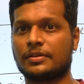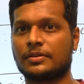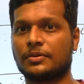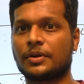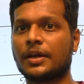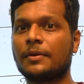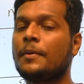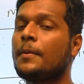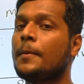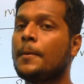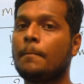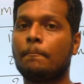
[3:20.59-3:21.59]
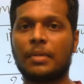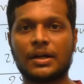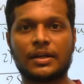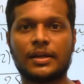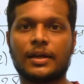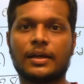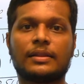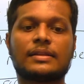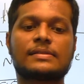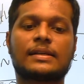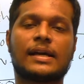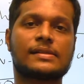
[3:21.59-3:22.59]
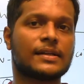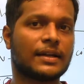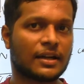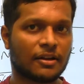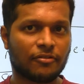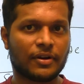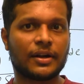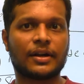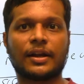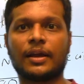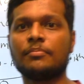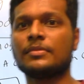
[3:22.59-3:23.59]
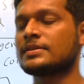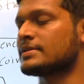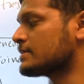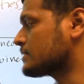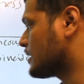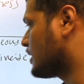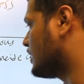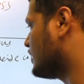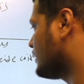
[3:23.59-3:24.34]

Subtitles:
Okay, but here this has a different name. This is called